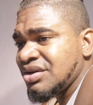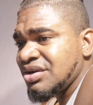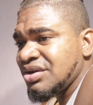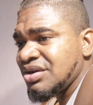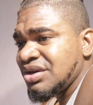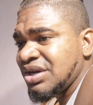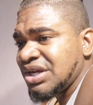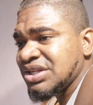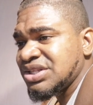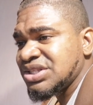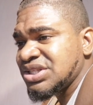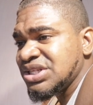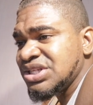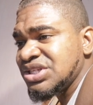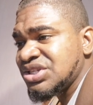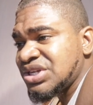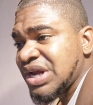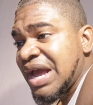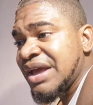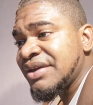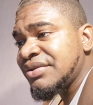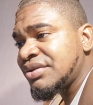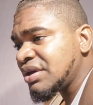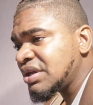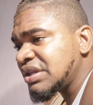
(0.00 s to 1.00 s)
That's
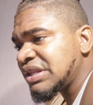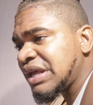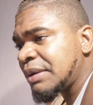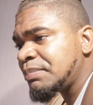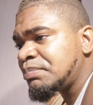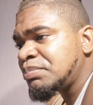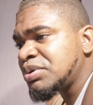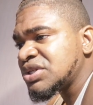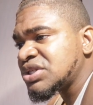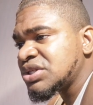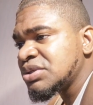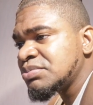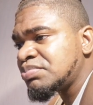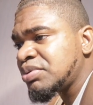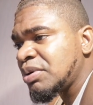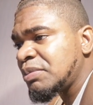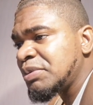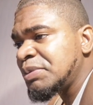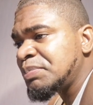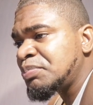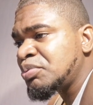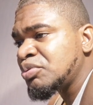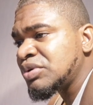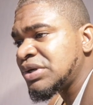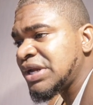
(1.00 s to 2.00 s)
I think that person
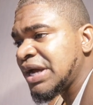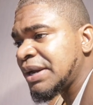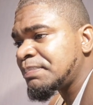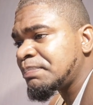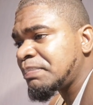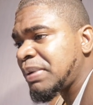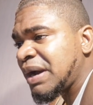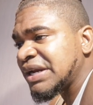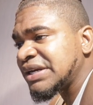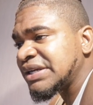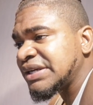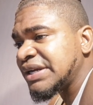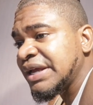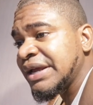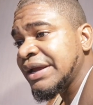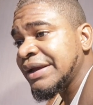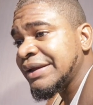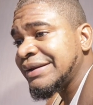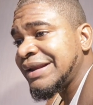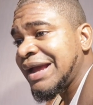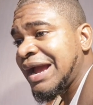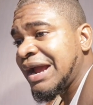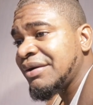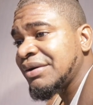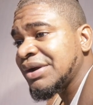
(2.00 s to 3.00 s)
probably put that part
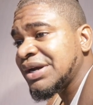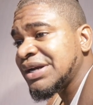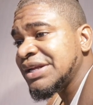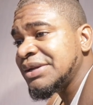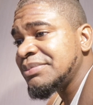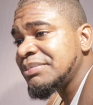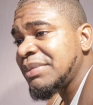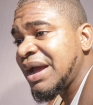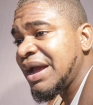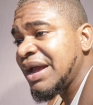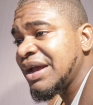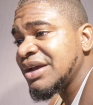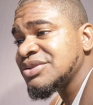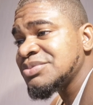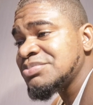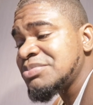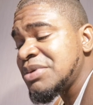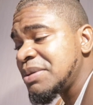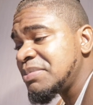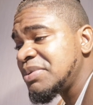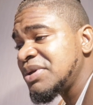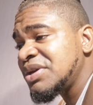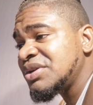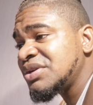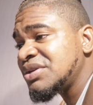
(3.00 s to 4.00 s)
there directly in my eyes.
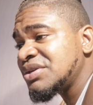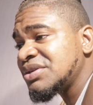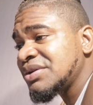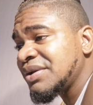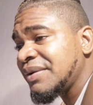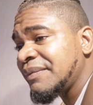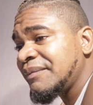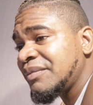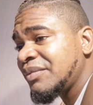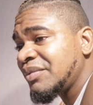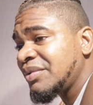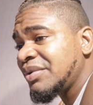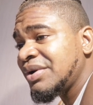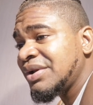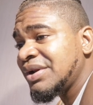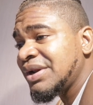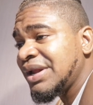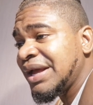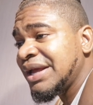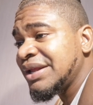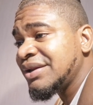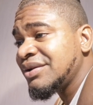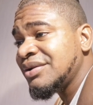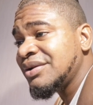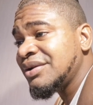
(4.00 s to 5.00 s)
Maybe well,
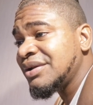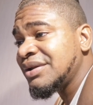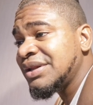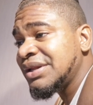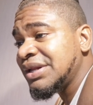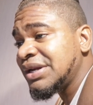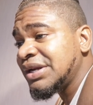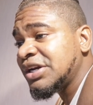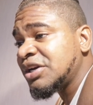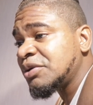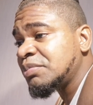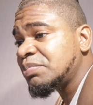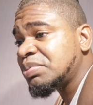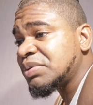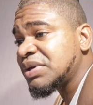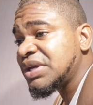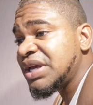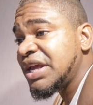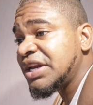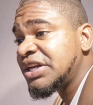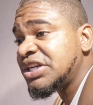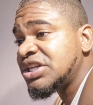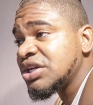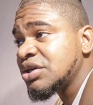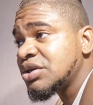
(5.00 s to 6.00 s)
I don't know the little
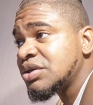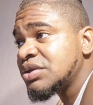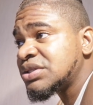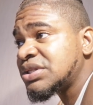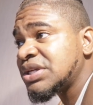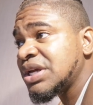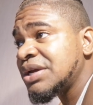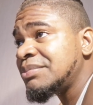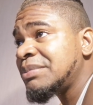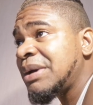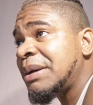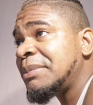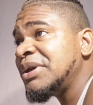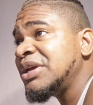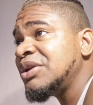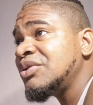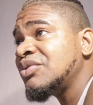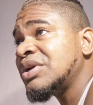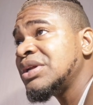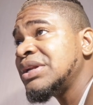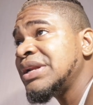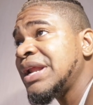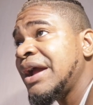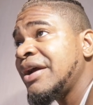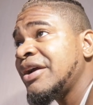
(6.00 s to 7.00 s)
eight year old saying, "Mommy,
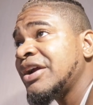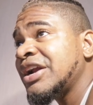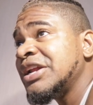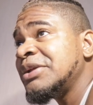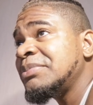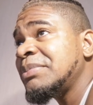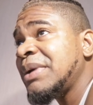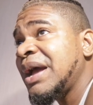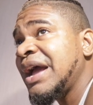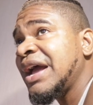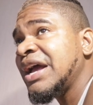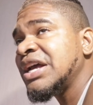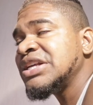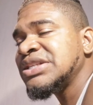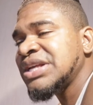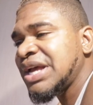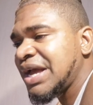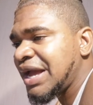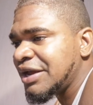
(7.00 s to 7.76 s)
looking directly in my eyes."